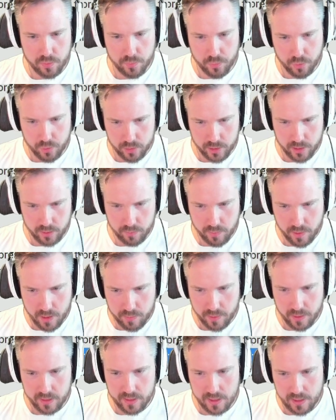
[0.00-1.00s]
project made
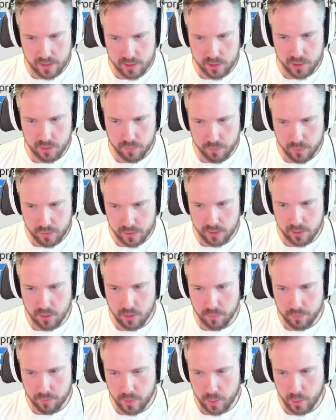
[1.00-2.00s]
by Italian shipbuilding
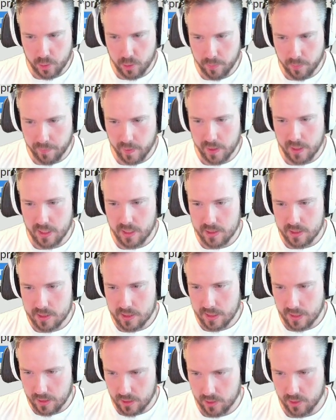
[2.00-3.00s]
company
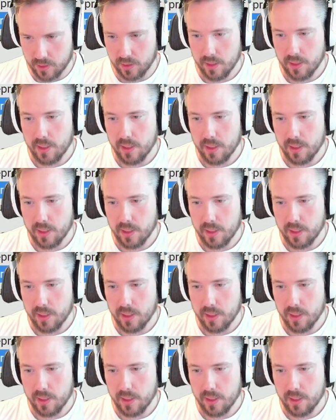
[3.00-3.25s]
Ansaldo